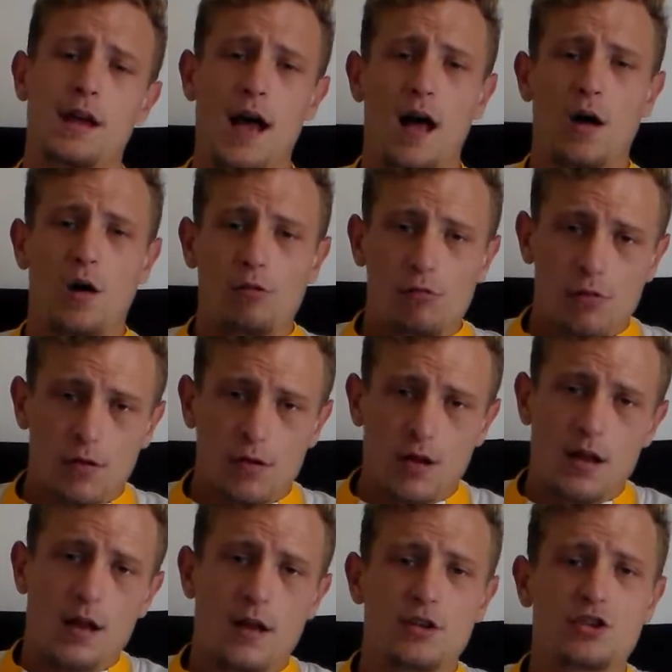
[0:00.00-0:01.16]
Now,
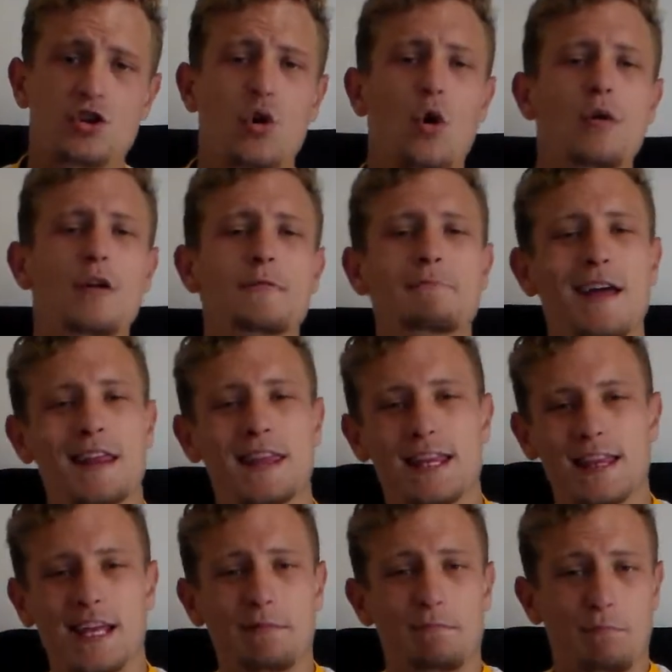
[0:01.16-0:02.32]
a scoring method
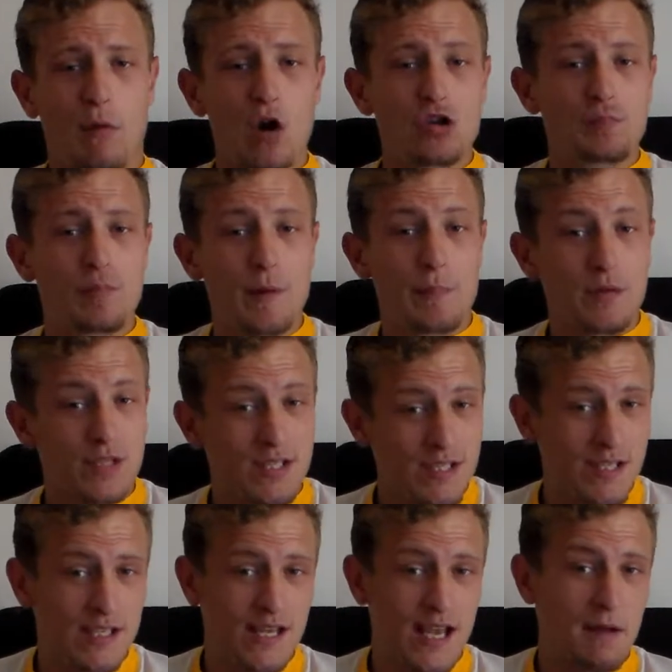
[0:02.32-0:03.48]
that most people
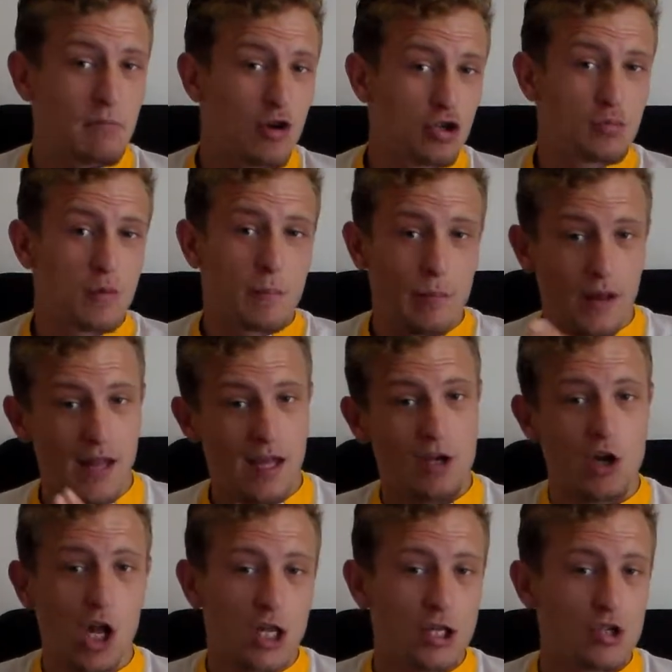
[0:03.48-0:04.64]
see and most people
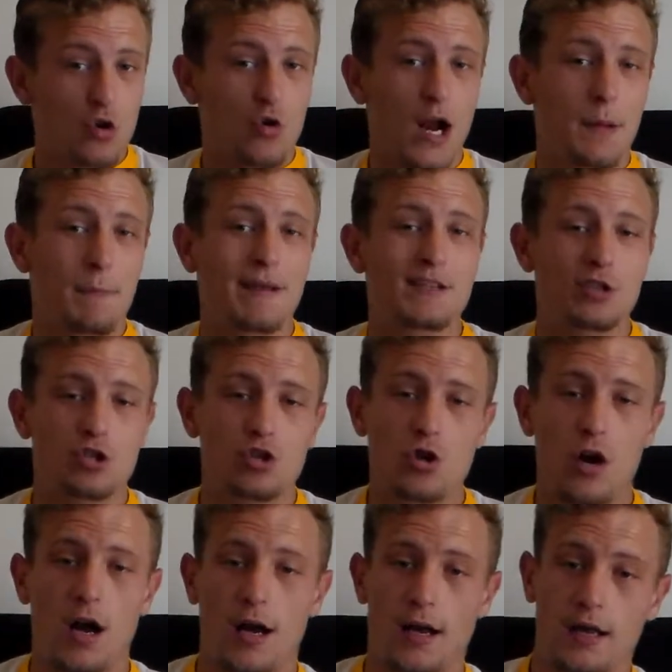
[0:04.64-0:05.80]
acknowledge on rugby is a
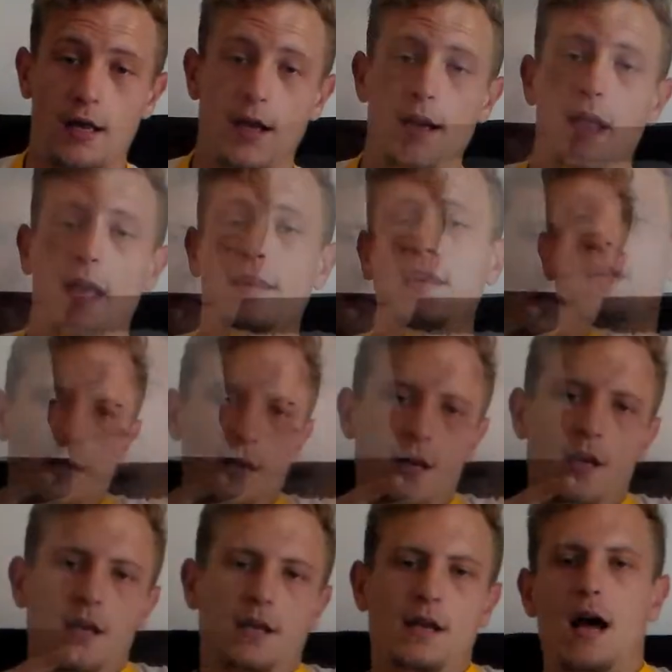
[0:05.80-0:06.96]
try.
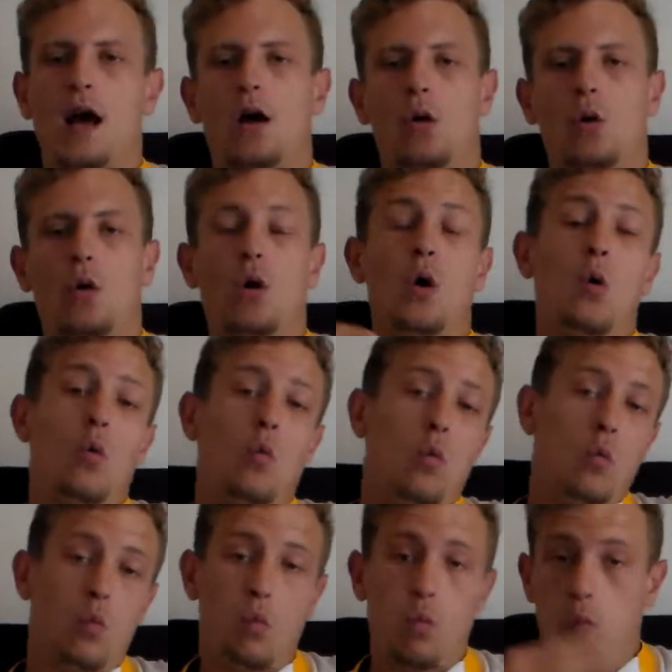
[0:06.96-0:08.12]
Now,
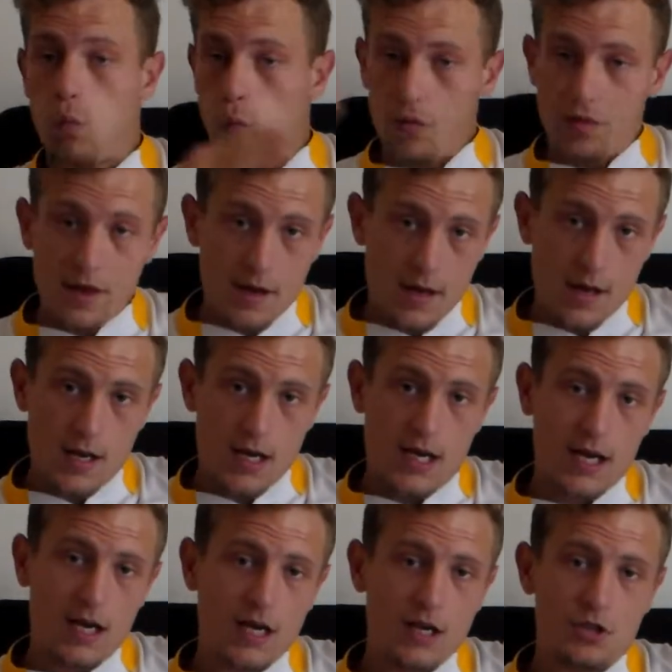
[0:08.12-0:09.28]
the
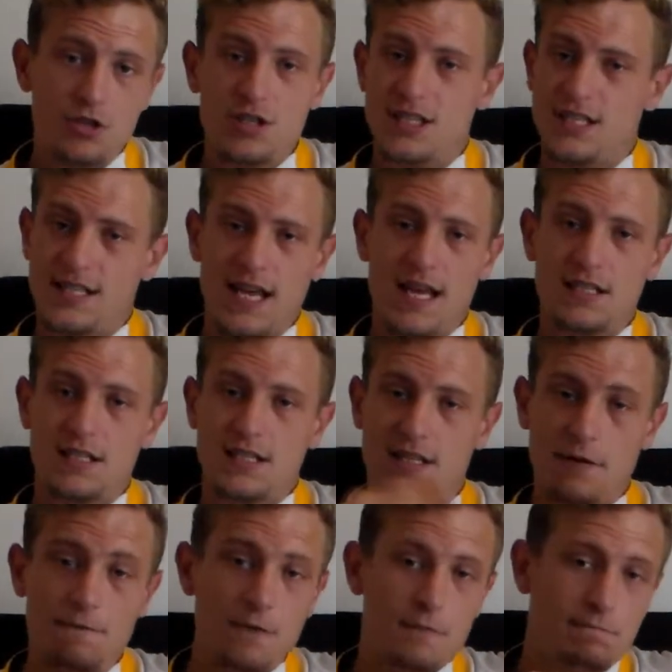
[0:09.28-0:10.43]
kicker usually stands in
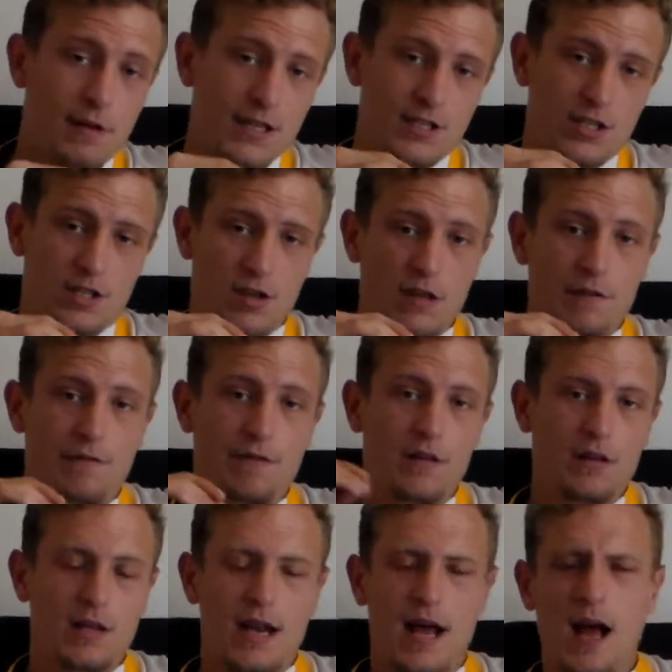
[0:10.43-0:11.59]
different places on the
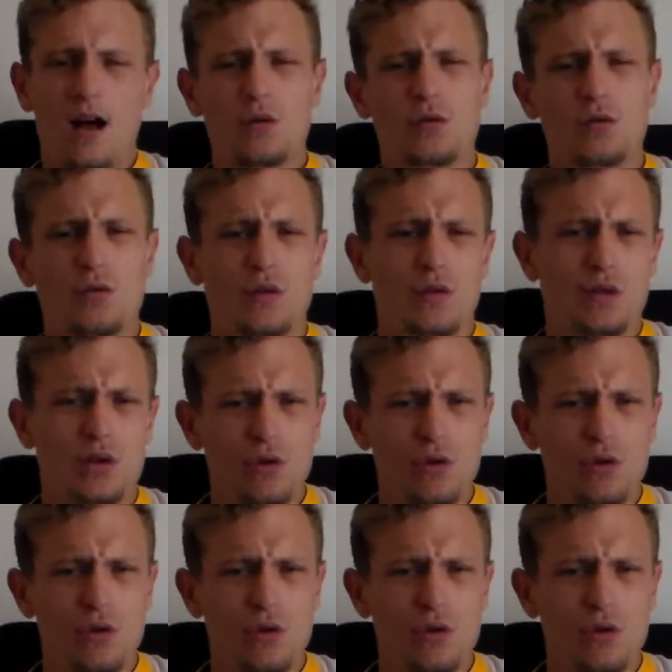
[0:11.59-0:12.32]
field and how do